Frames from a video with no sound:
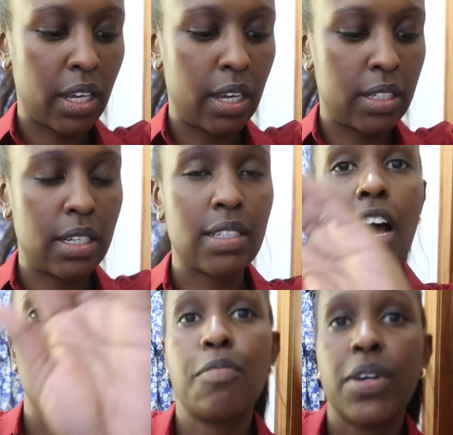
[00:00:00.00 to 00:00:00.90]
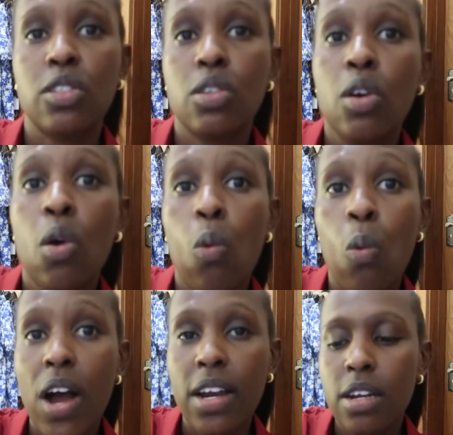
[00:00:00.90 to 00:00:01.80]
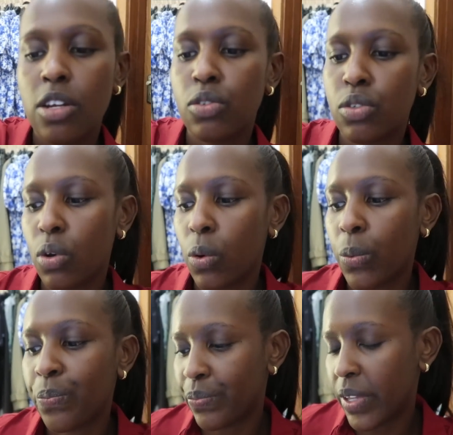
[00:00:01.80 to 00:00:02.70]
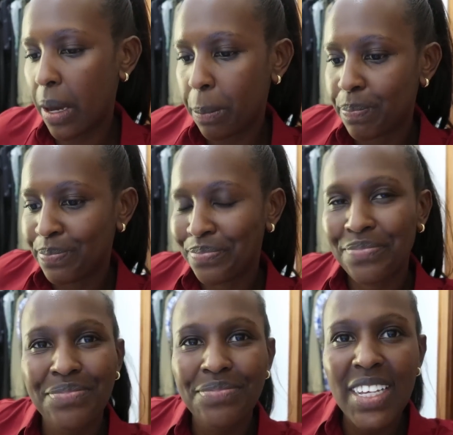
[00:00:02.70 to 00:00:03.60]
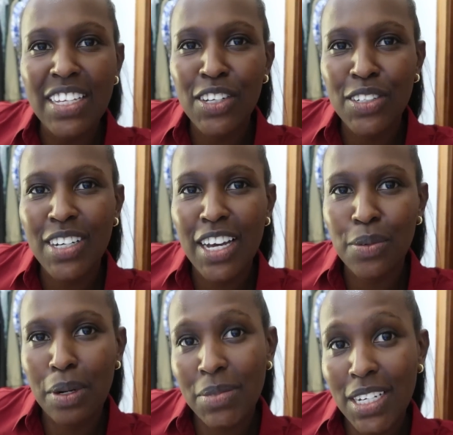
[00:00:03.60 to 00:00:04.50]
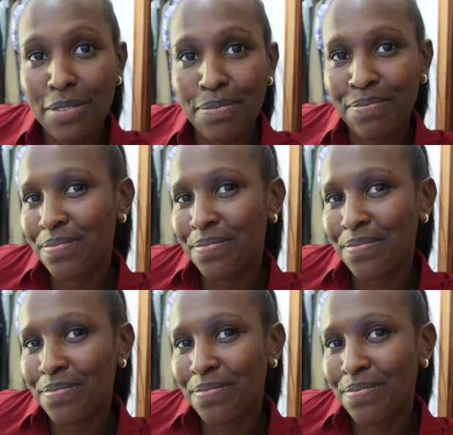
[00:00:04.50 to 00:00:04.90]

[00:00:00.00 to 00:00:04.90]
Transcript: It is 1:30. So yeah, talk to you guys when I'm done.